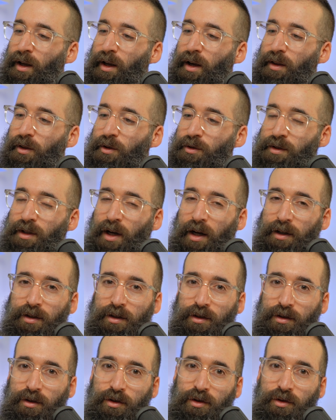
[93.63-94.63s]
and those
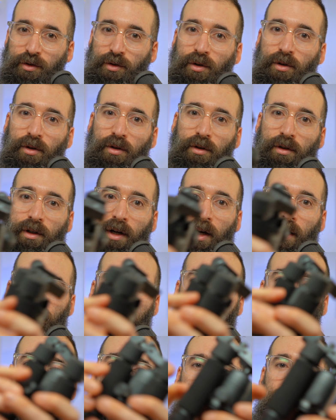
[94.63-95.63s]
notches control kind of
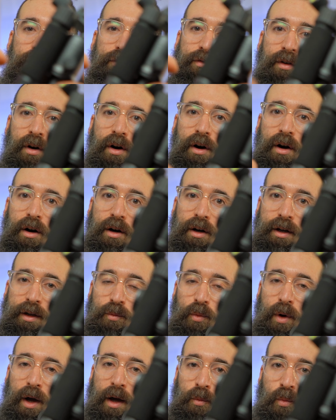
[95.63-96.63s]
how far
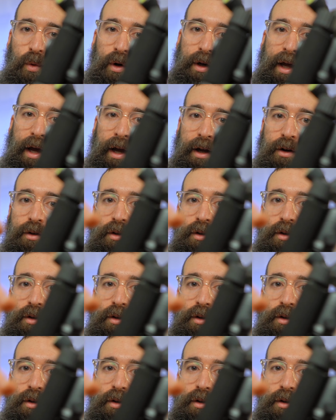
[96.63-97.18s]
and what angle